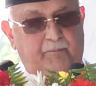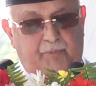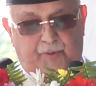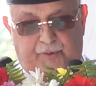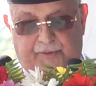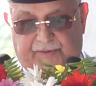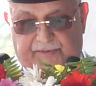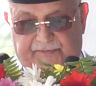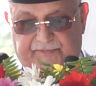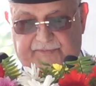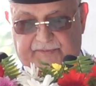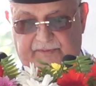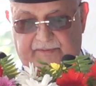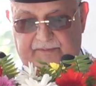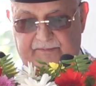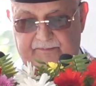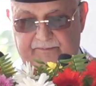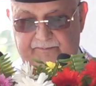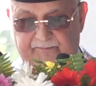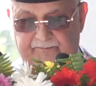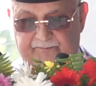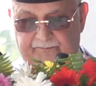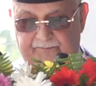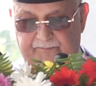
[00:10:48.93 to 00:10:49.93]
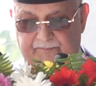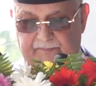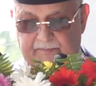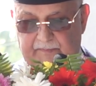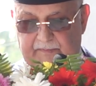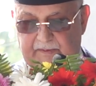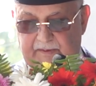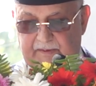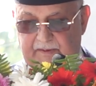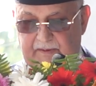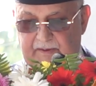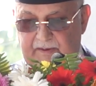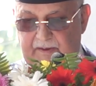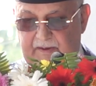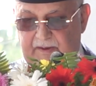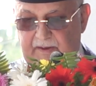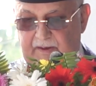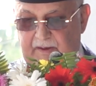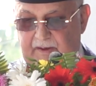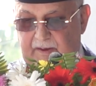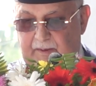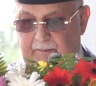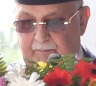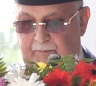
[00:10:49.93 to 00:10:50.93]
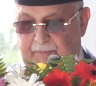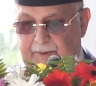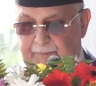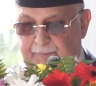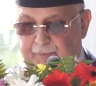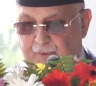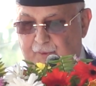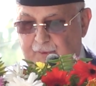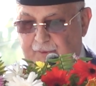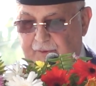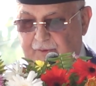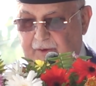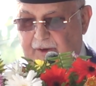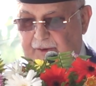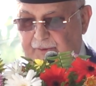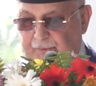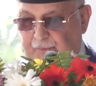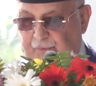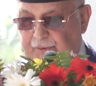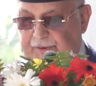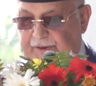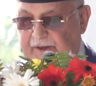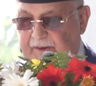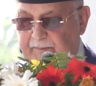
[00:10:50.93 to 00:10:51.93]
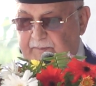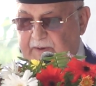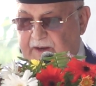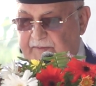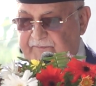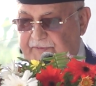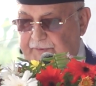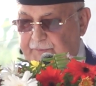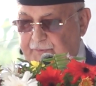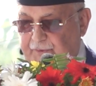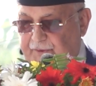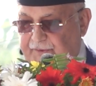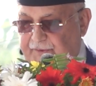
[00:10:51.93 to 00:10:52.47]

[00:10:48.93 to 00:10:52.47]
protection. Before concluding my few